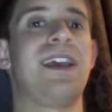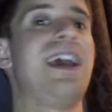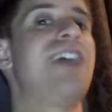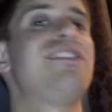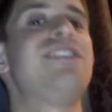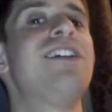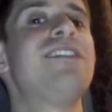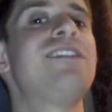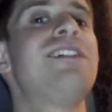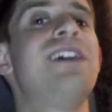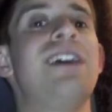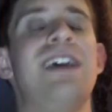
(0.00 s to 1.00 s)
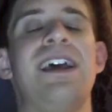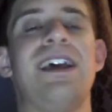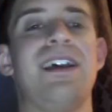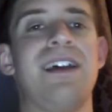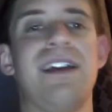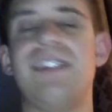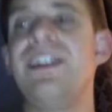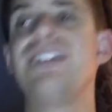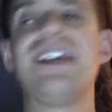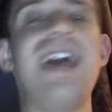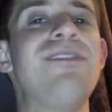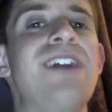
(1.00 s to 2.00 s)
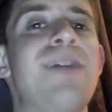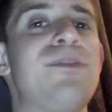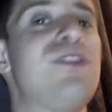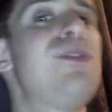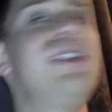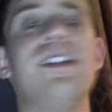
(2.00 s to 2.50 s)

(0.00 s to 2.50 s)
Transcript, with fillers: And she doesn't need to have an opportunity.